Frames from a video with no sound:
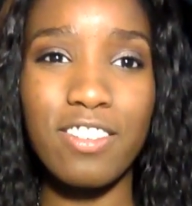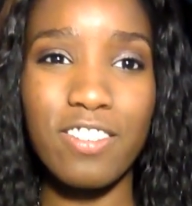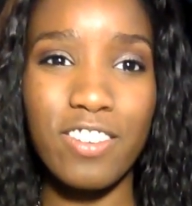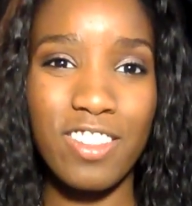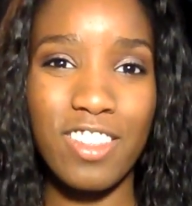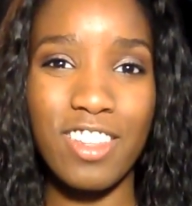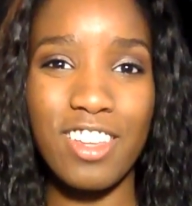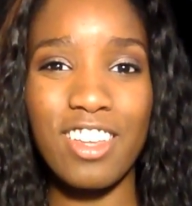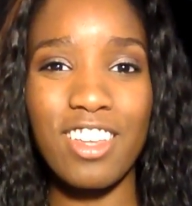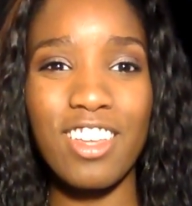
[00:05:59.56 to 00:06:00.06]
and
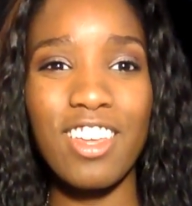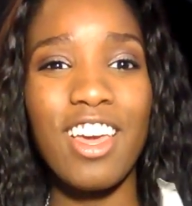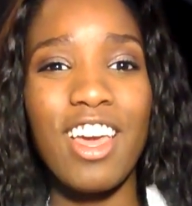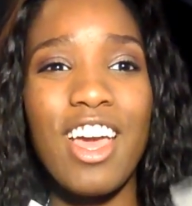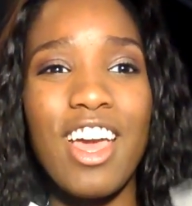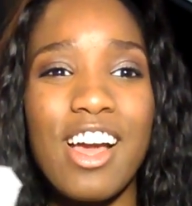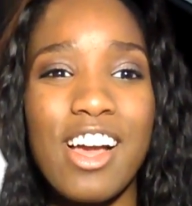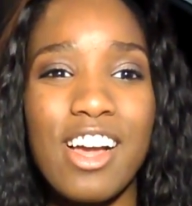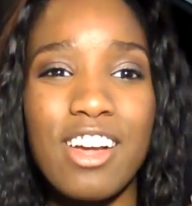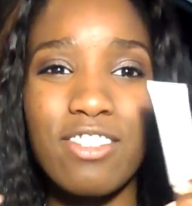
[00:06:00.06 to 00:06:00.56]
everything,
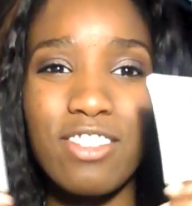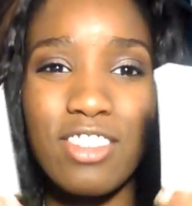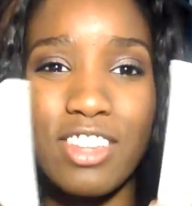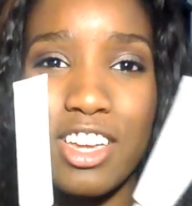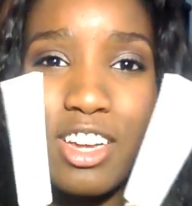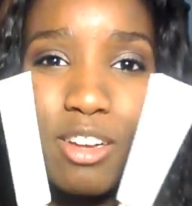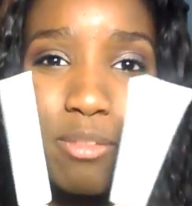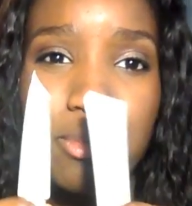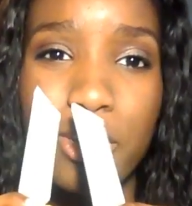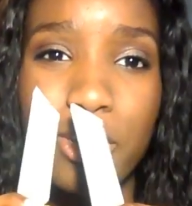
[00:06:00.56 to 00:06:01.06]
I
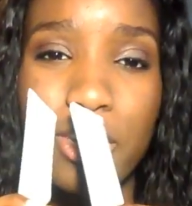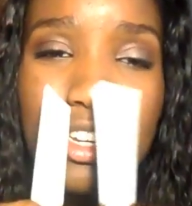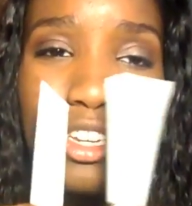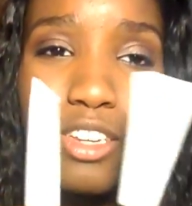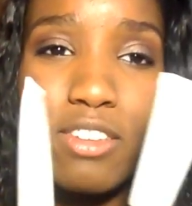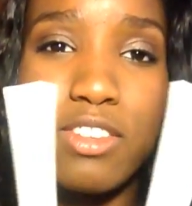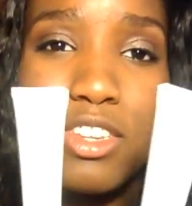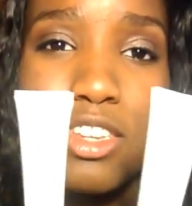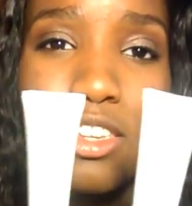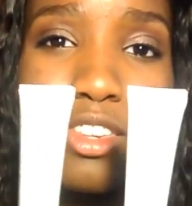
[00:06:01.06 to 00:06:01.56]
think I'm gonna
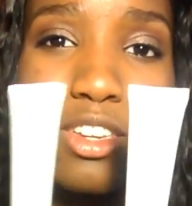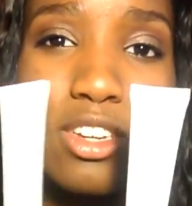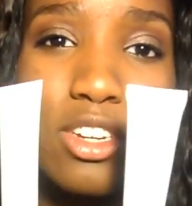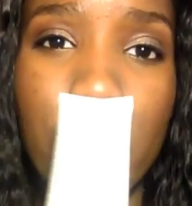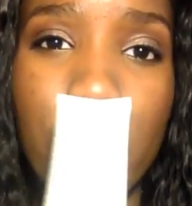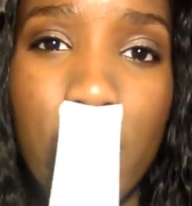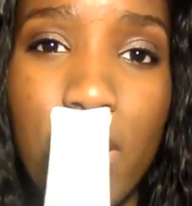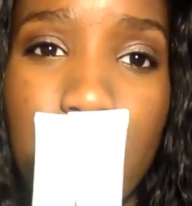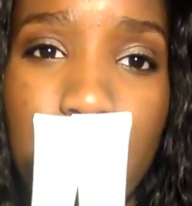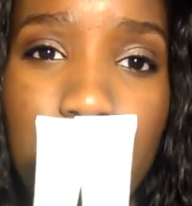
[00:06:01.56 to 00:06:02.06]
give these a
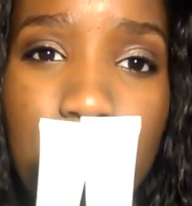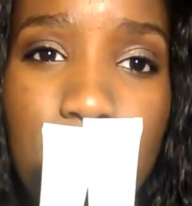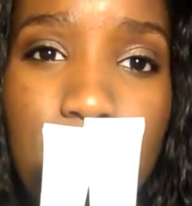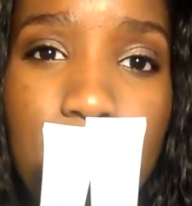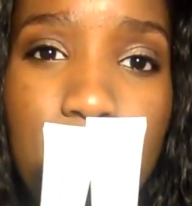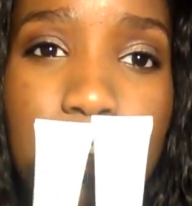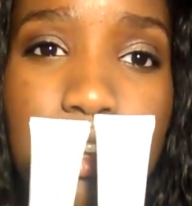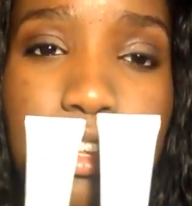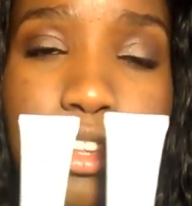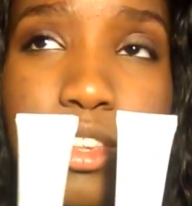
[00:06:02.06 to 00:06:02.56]
try
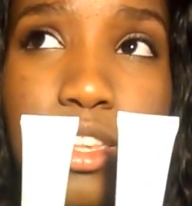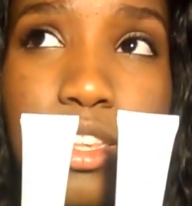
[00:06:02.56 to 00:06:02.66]
again to